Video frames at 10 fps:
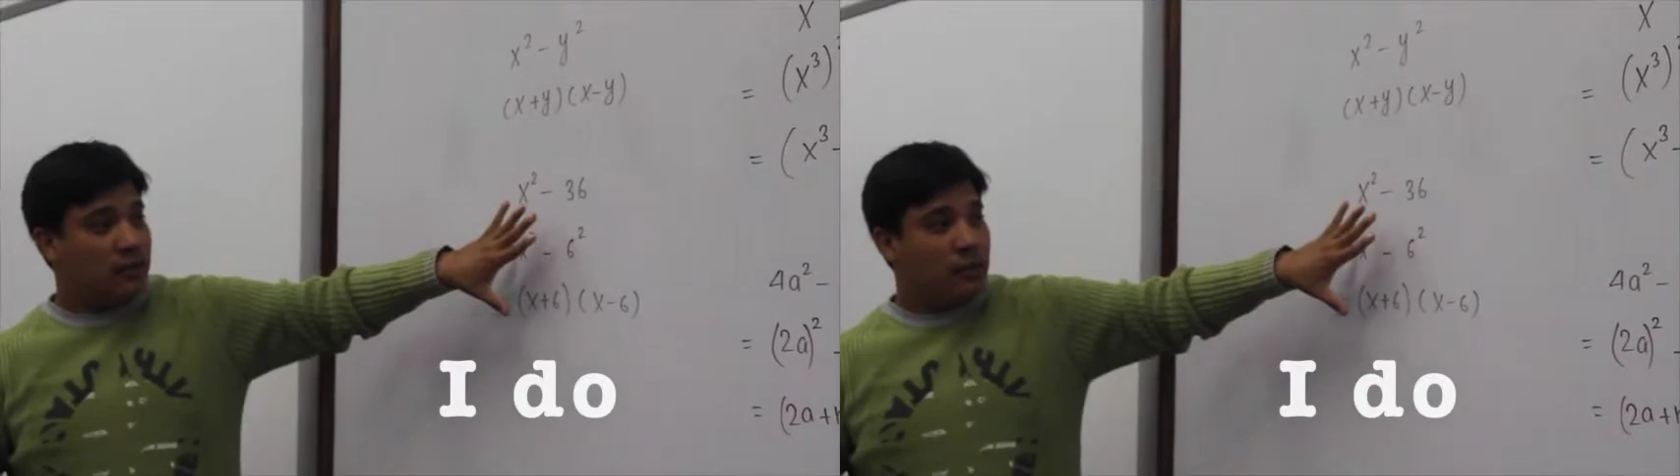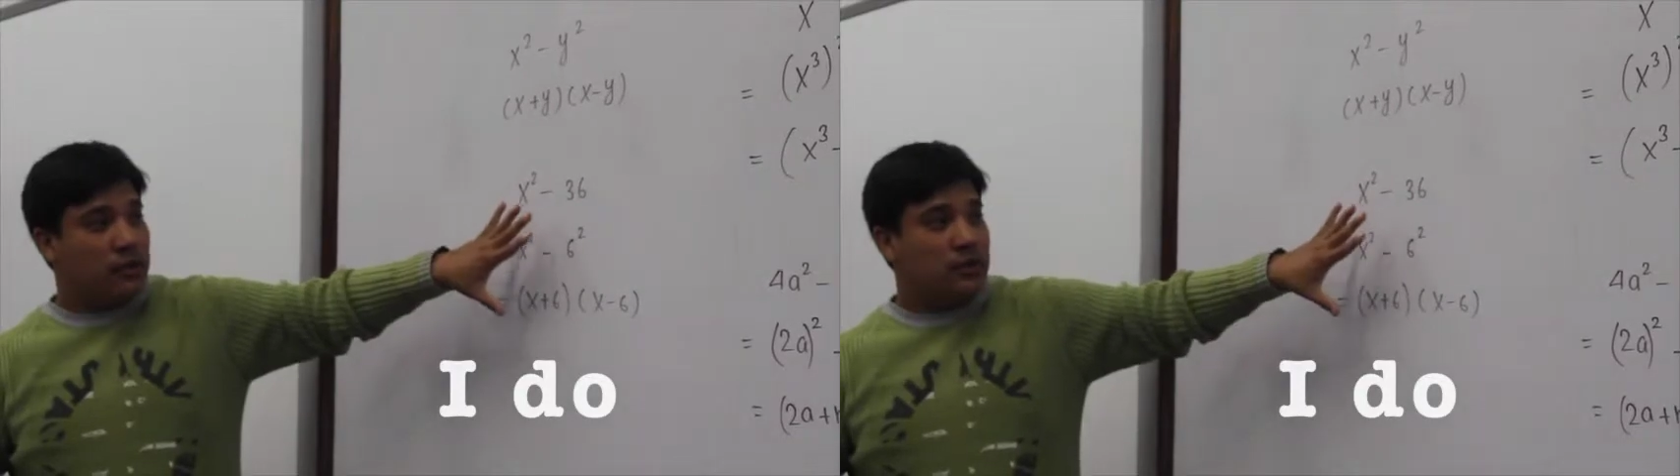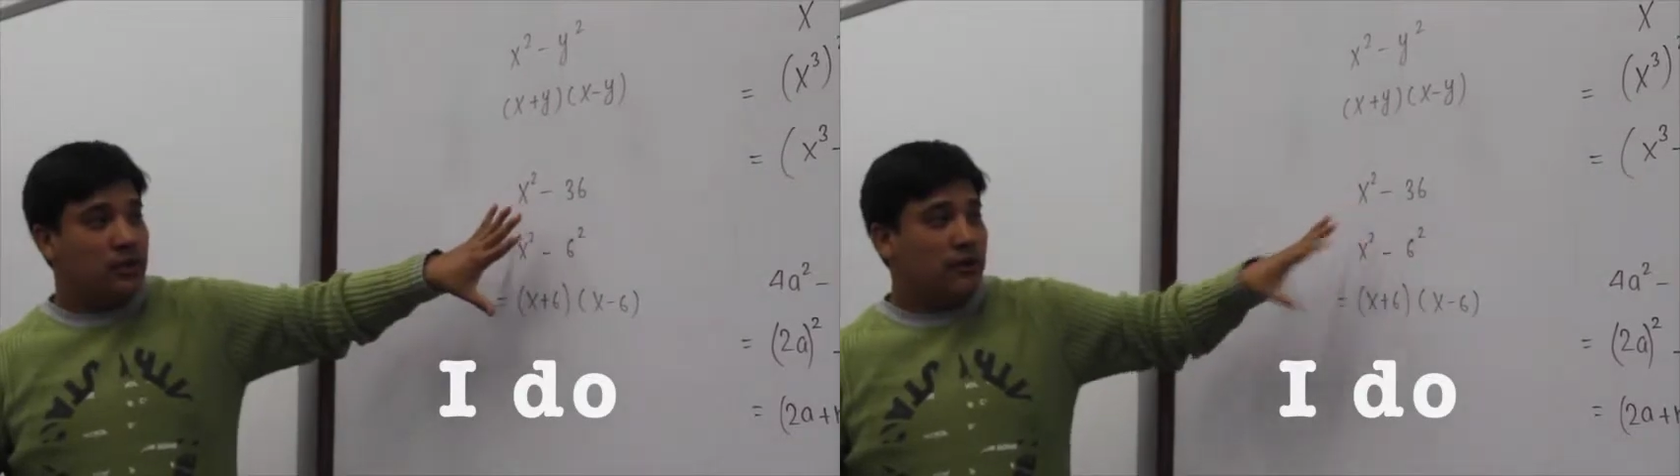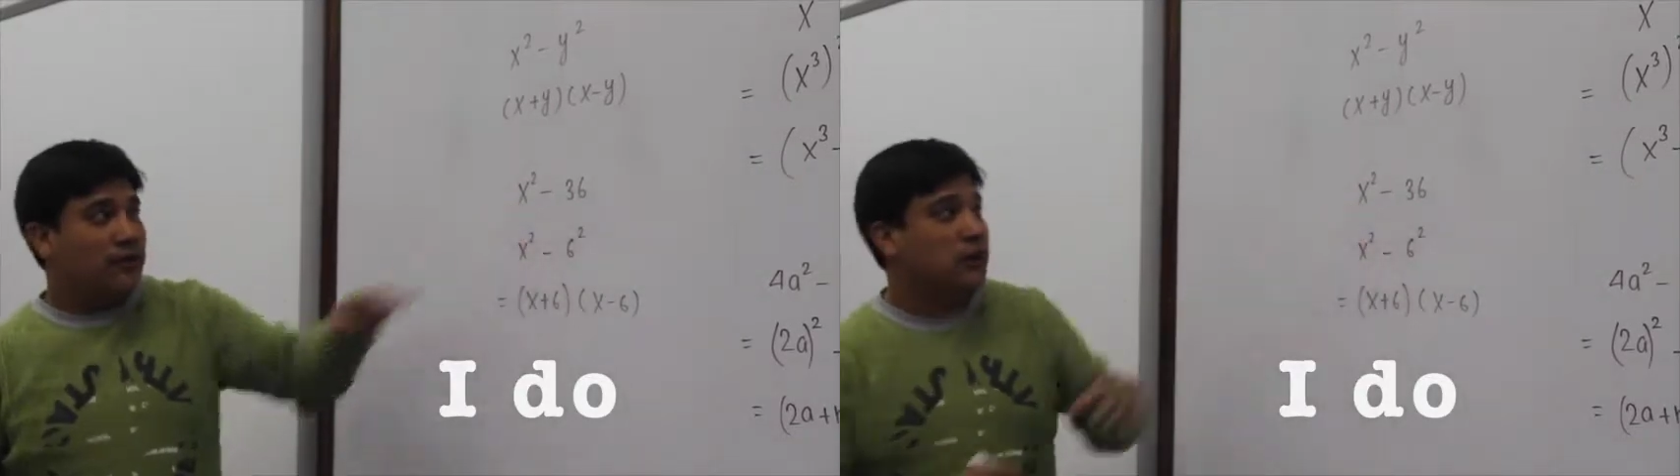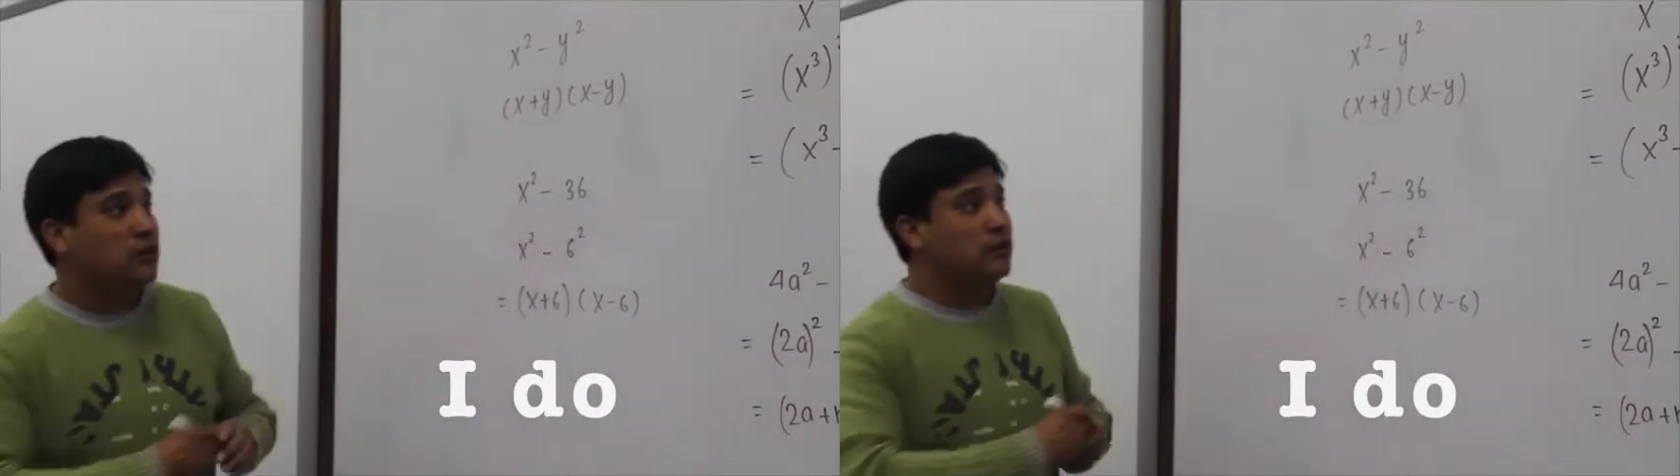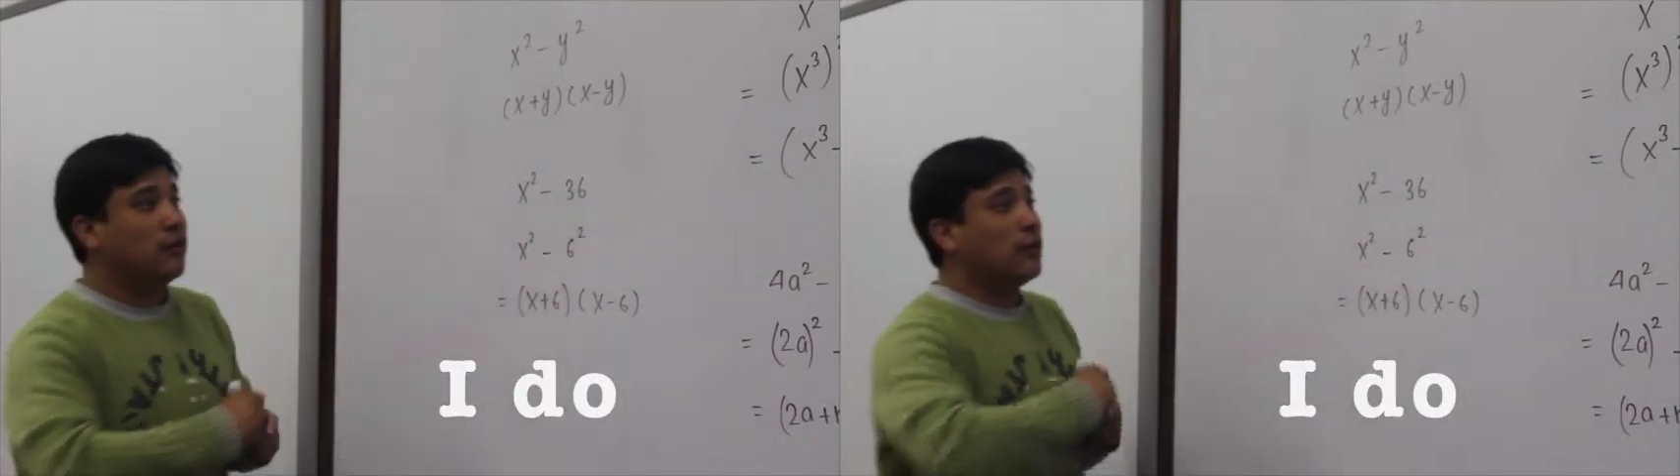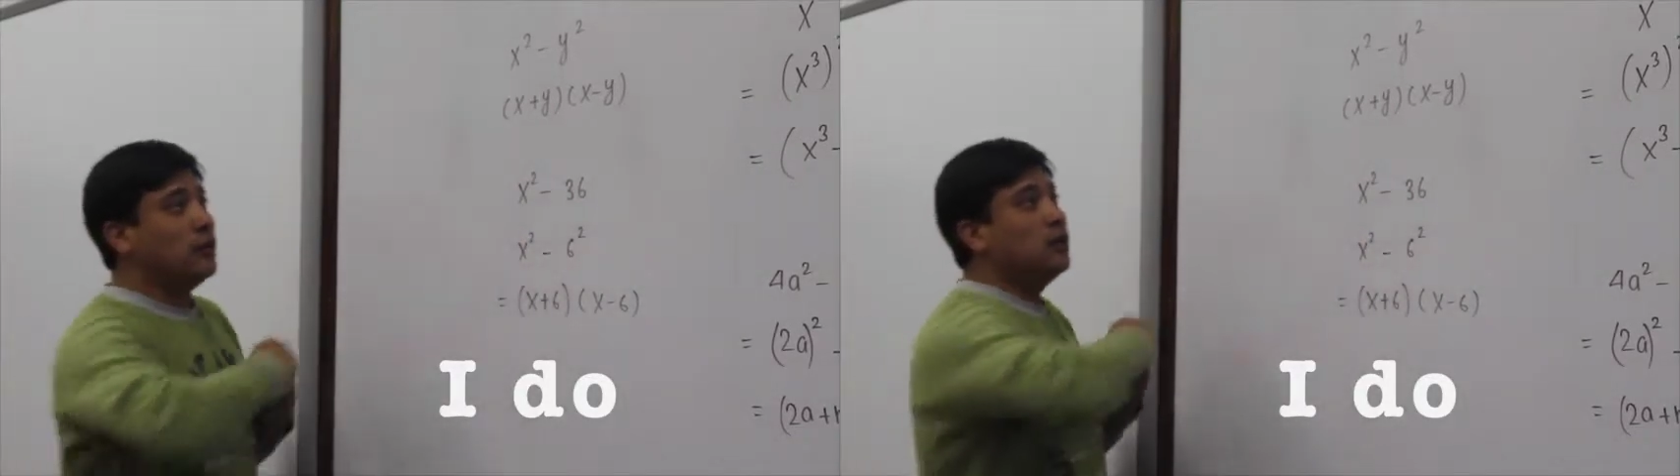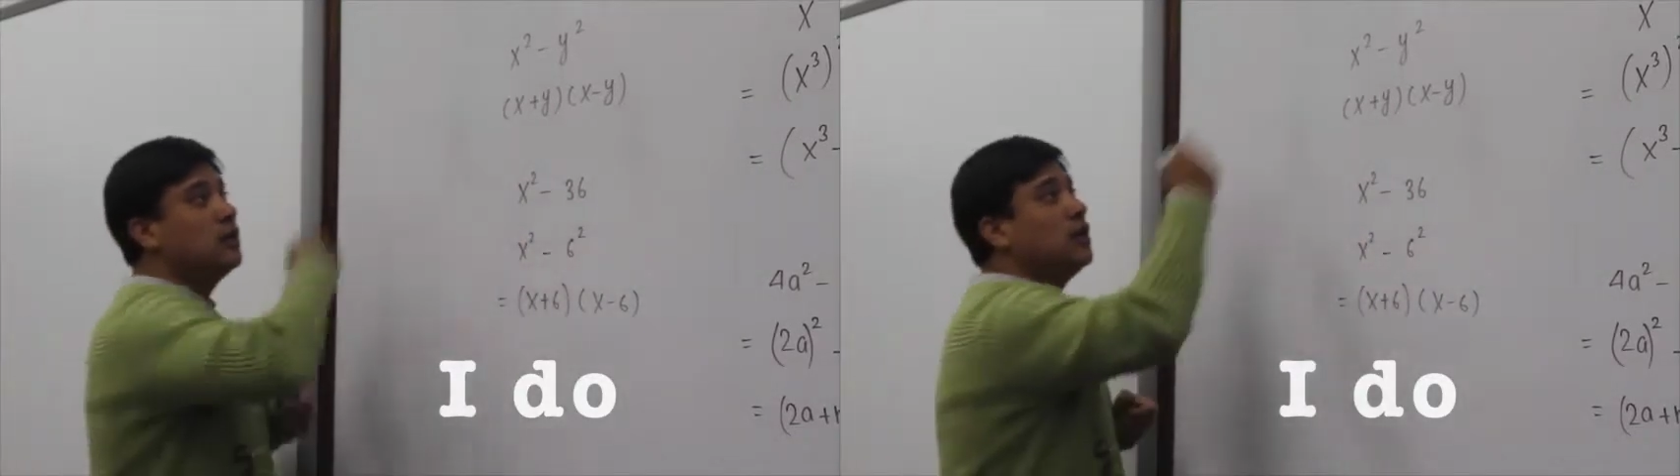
board, so if you need to follow,